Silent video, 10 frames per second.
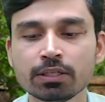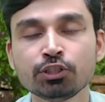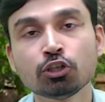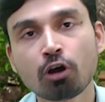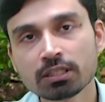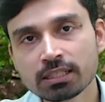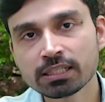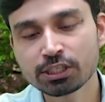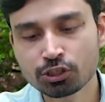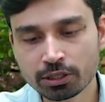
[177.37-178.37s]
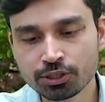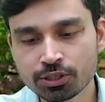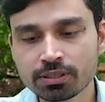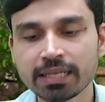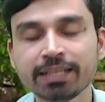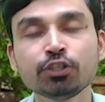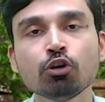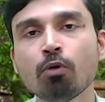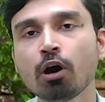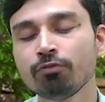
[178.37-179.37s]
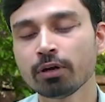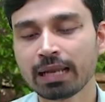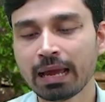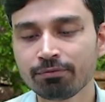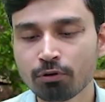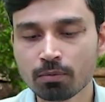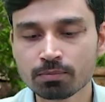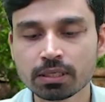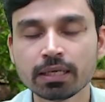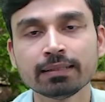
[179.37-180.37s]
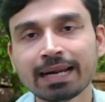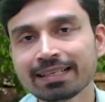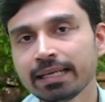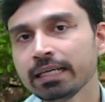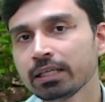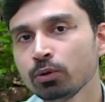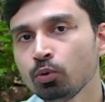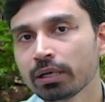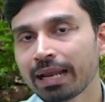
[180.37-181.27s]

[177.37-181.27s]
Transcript: geological structures and geomorphic landforms that can include